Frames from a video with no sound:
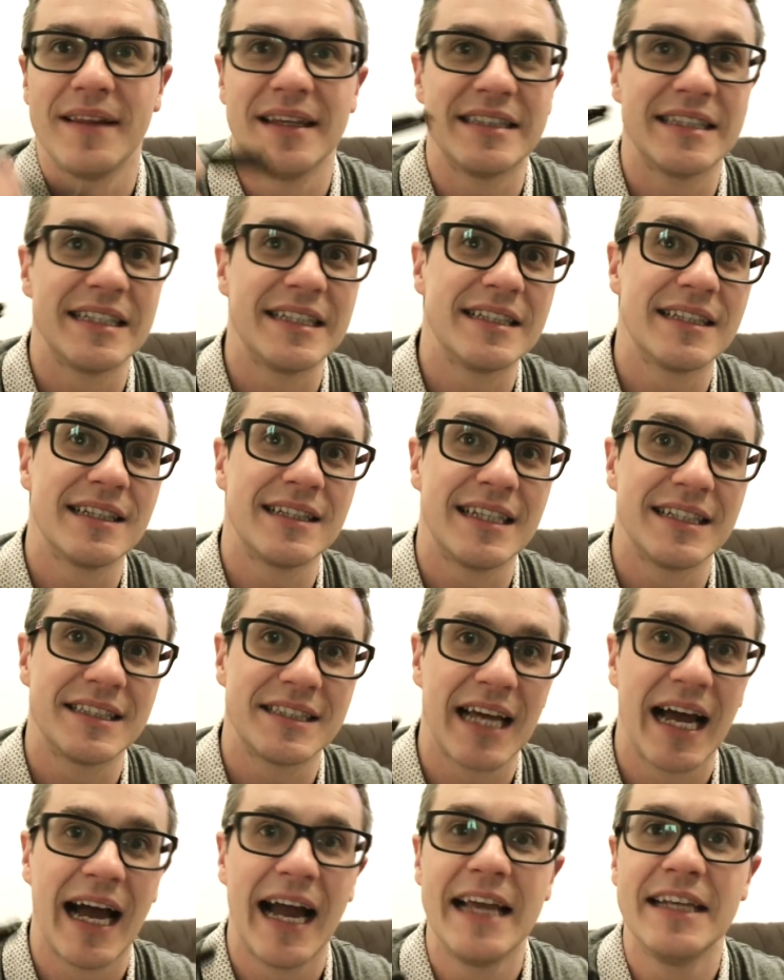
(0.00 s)
This is
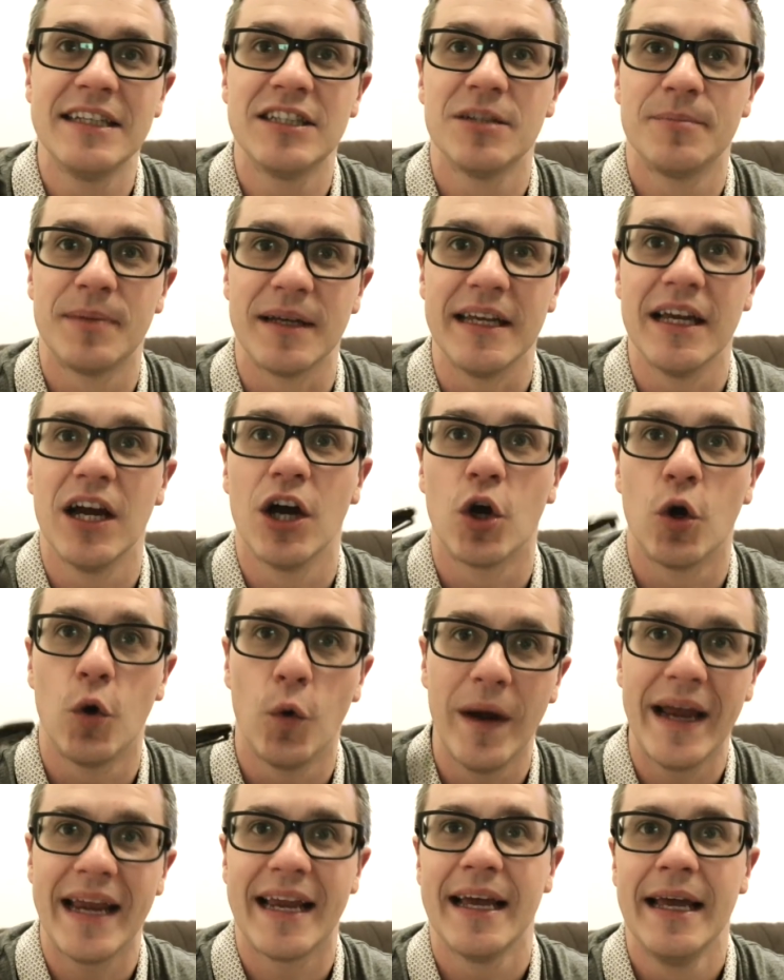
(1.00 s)
designed to be a
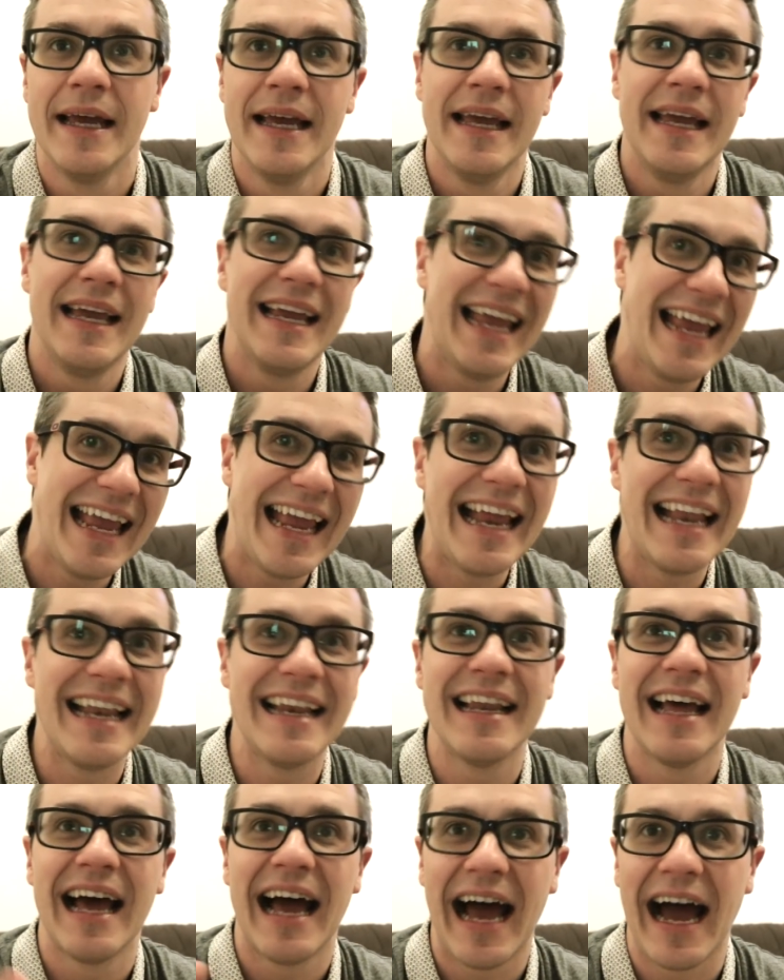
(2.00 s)
quick
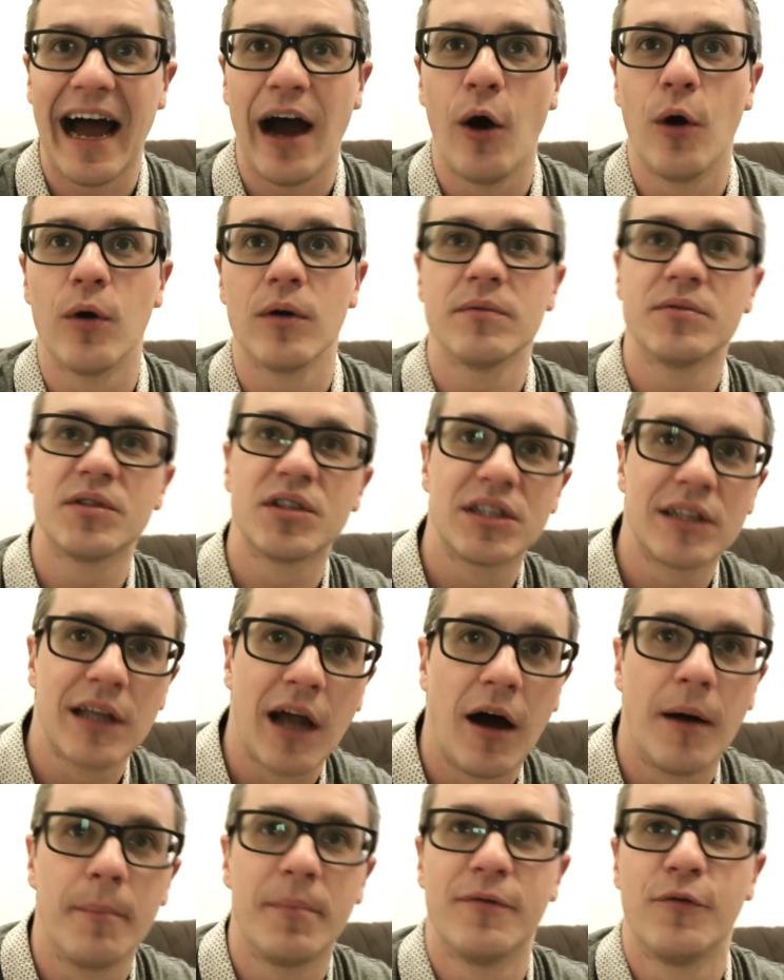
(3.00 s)
in, out,
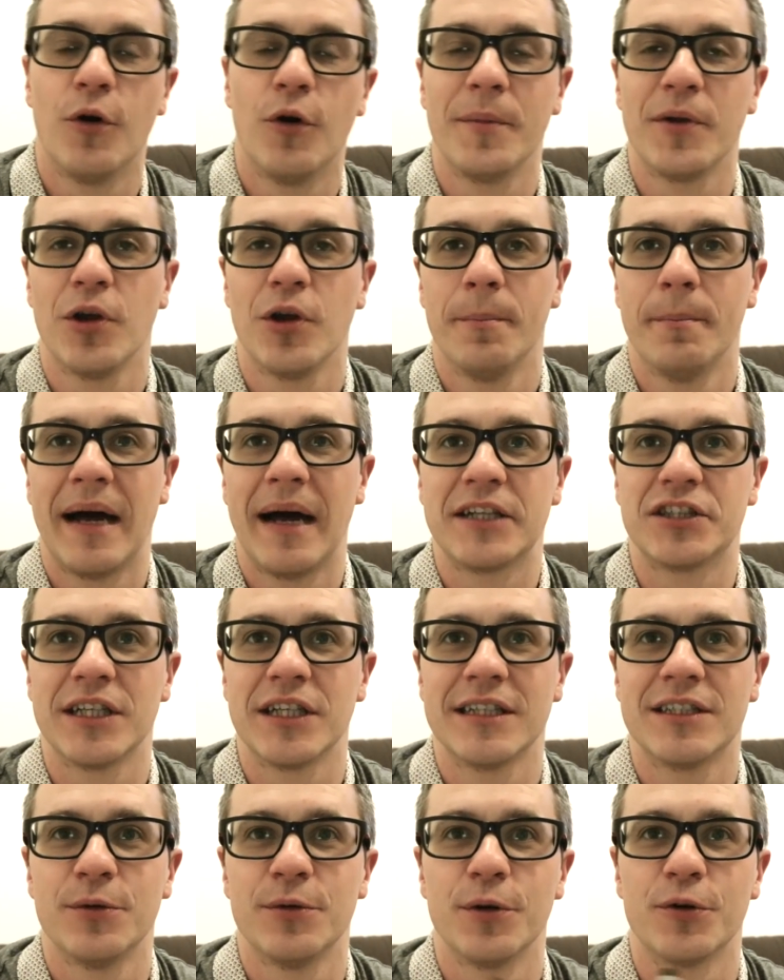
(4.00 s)
start performing your
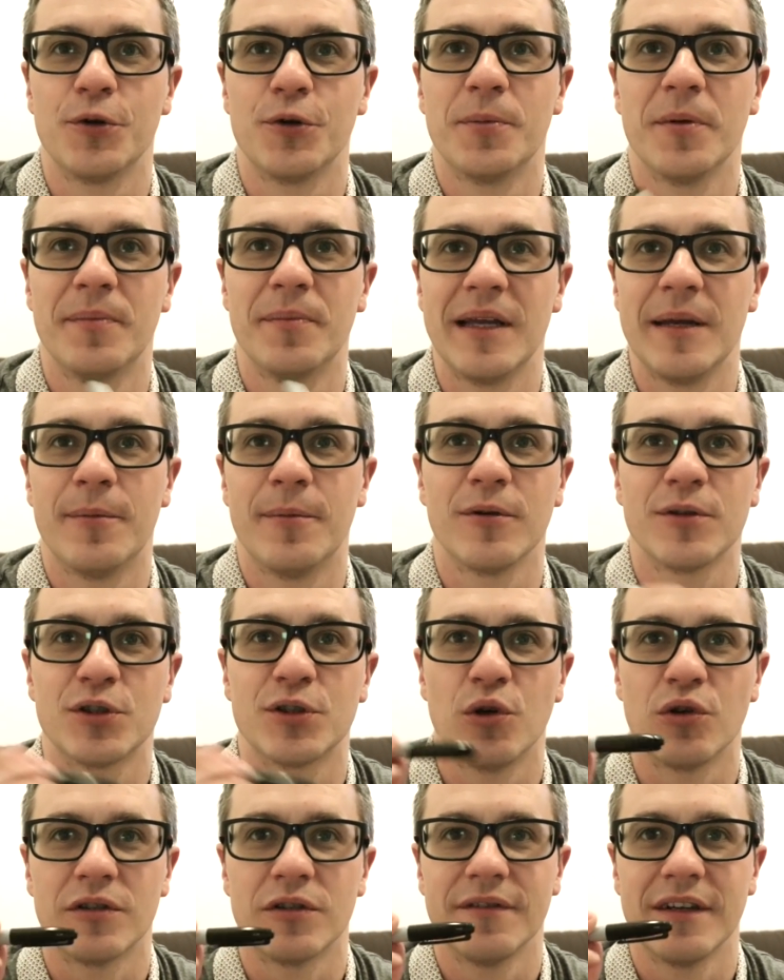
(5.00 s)
magic to a group of people
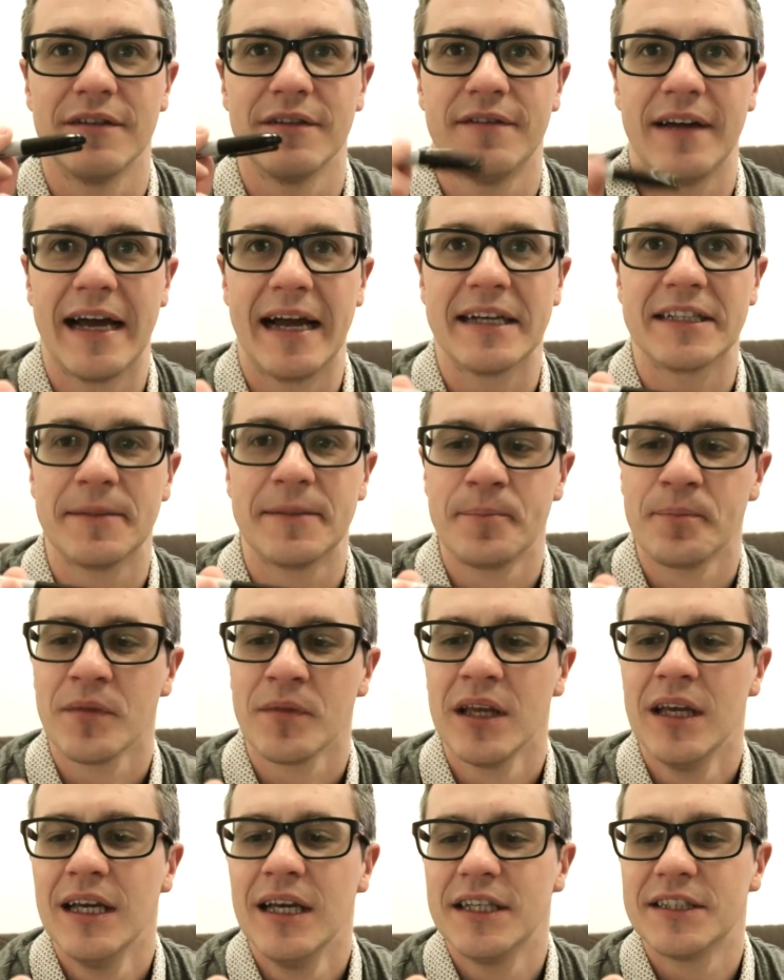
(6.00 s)
sort of an effect.
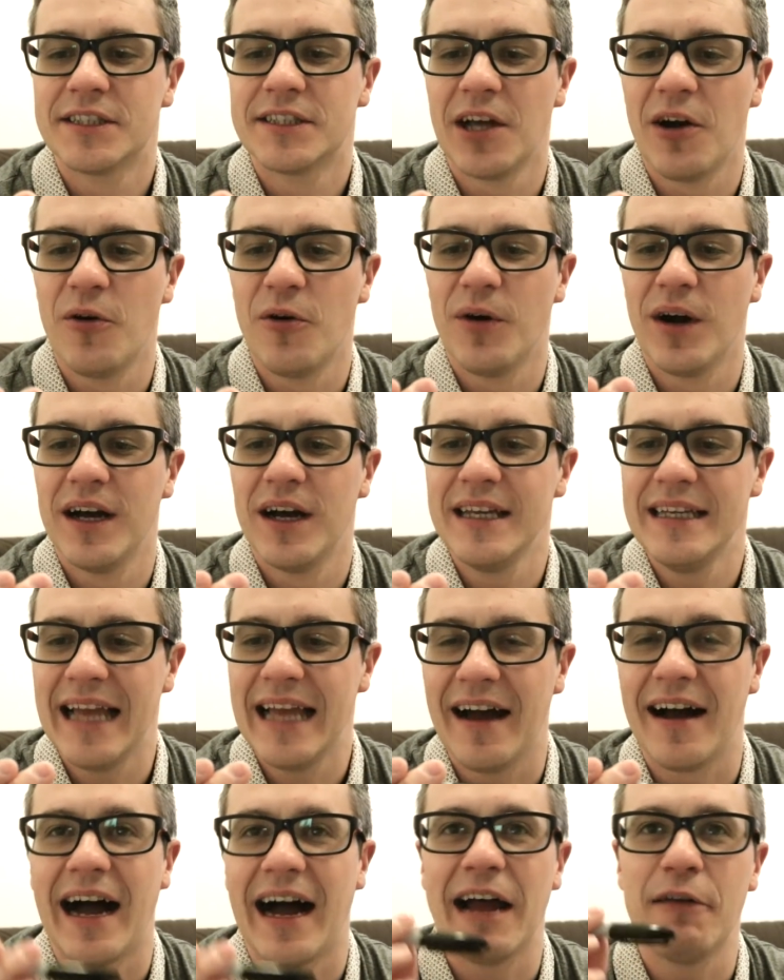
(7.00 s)
So uh,
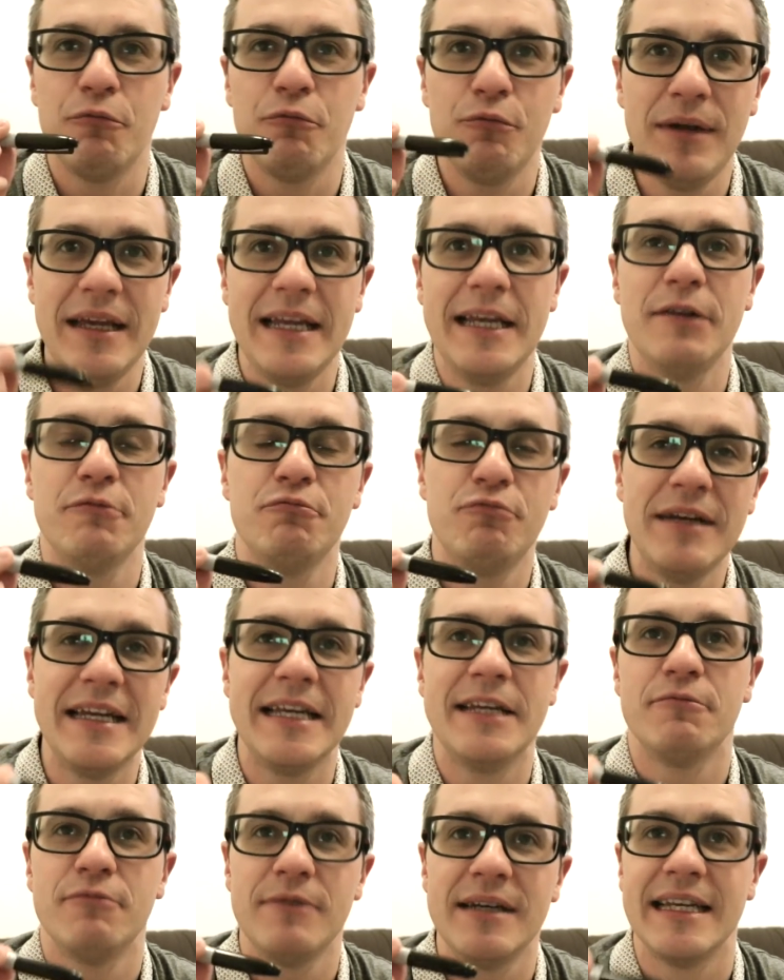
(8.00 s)
yeah, I really,
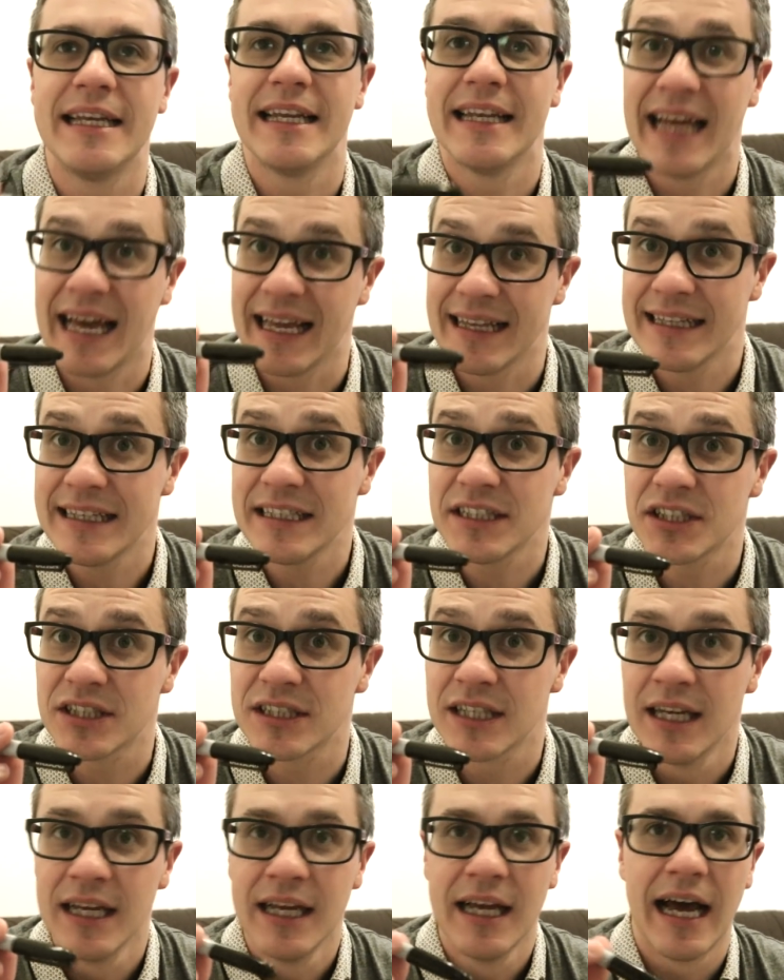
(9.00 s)
really, really like this.